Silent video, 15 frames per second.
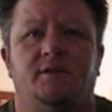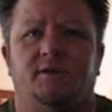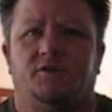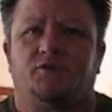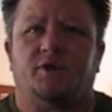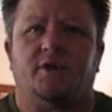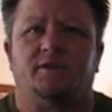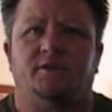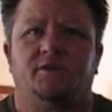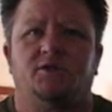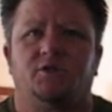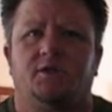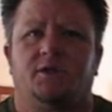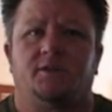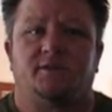this
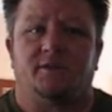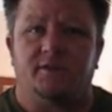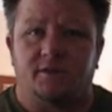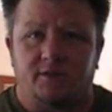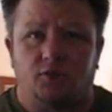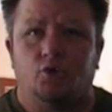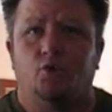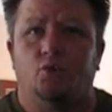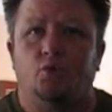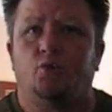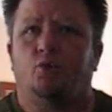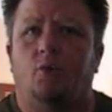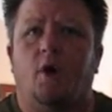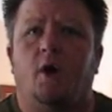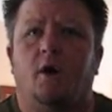transition because this is who
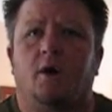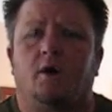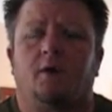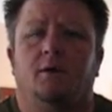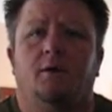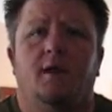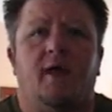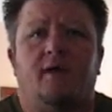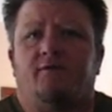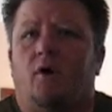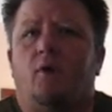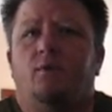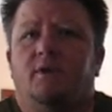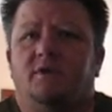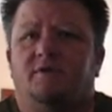you are, have
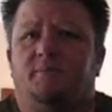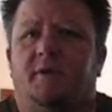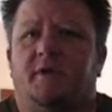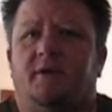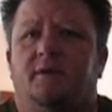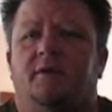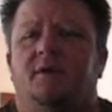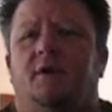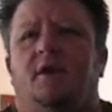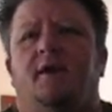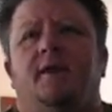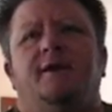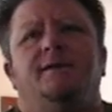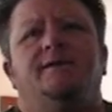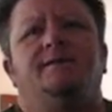always been,
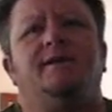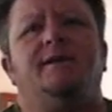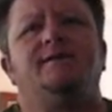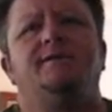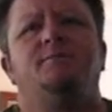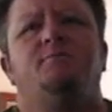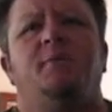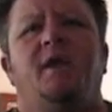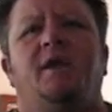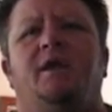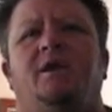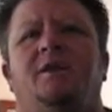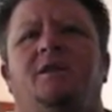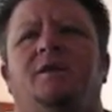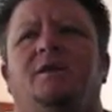doesn't
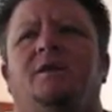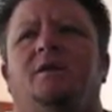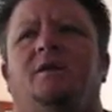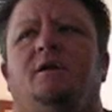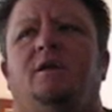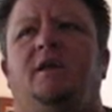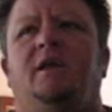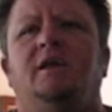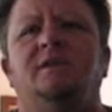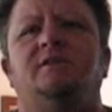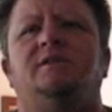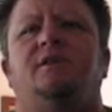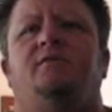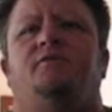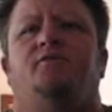make it
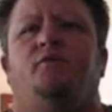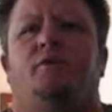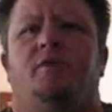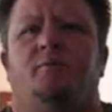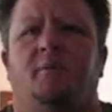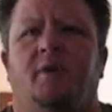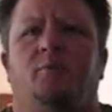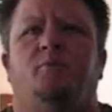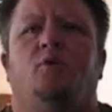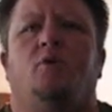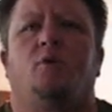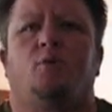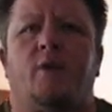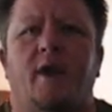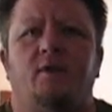easy for the
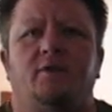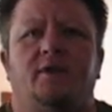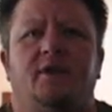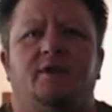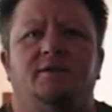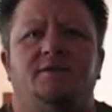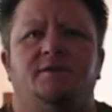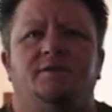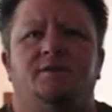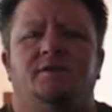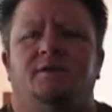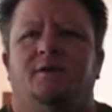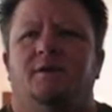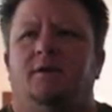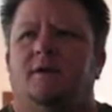people around us.